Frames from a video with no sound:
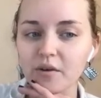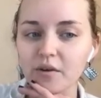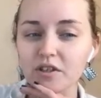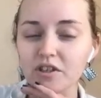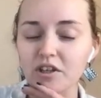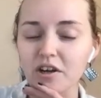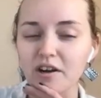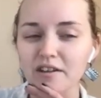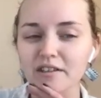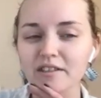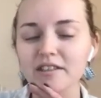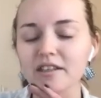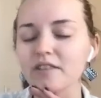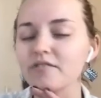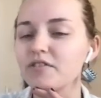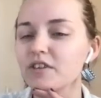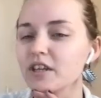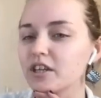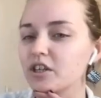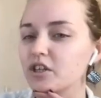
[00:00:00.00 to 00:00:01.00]
which honestly I
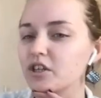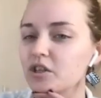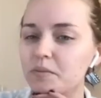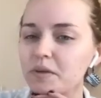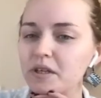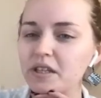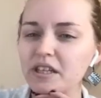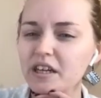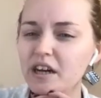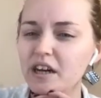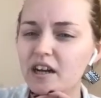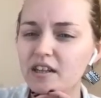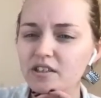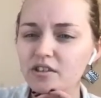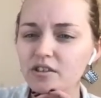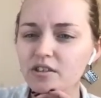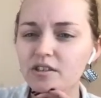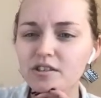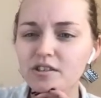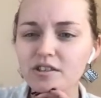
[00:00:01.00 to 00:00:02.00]
feel like could be the
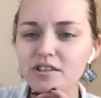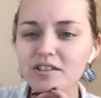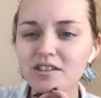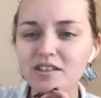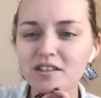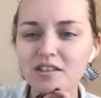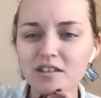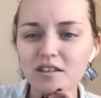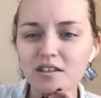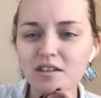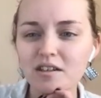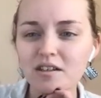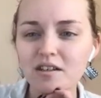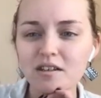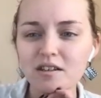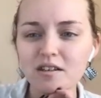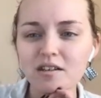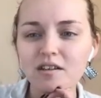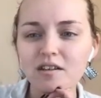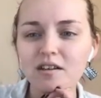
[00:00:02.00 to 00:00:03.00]
Oscars.
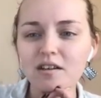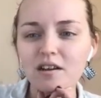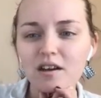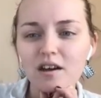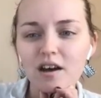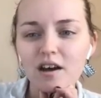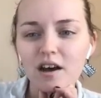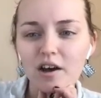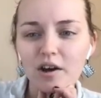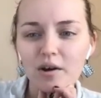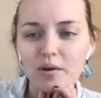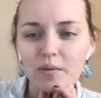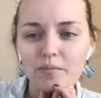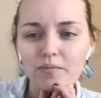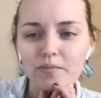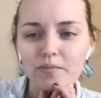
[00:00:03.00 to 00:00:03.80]
Um,